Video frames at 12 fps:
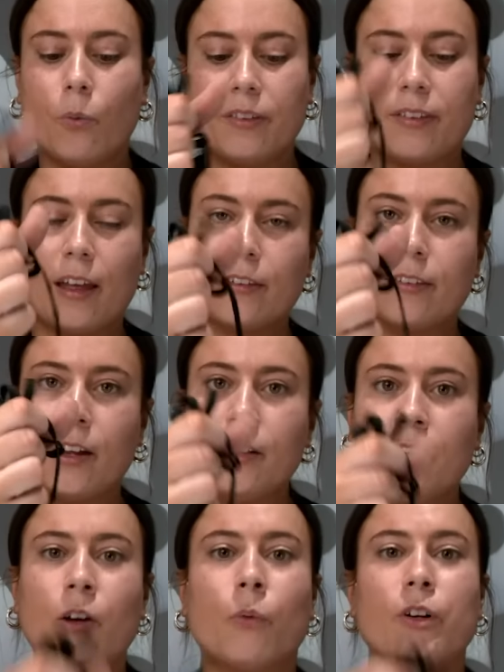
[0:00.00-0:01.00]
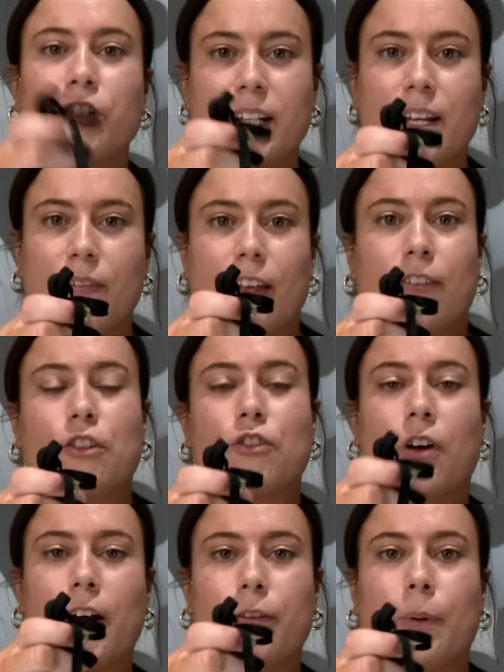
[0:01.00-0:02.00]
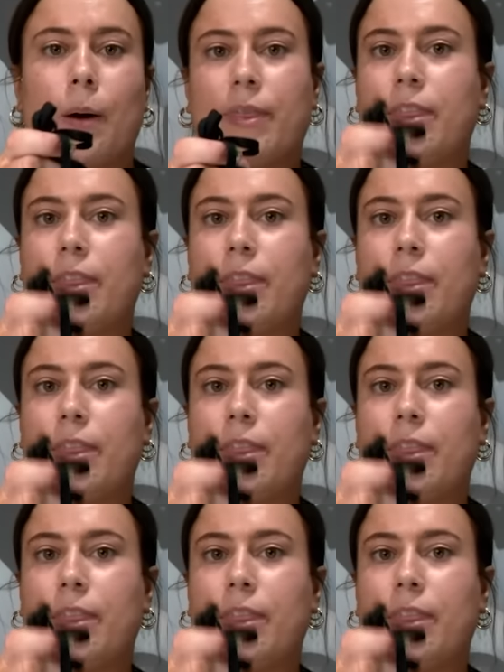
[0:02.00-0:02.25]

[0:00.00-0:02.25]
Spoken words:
once that's done, we'll just leave these to dry as well with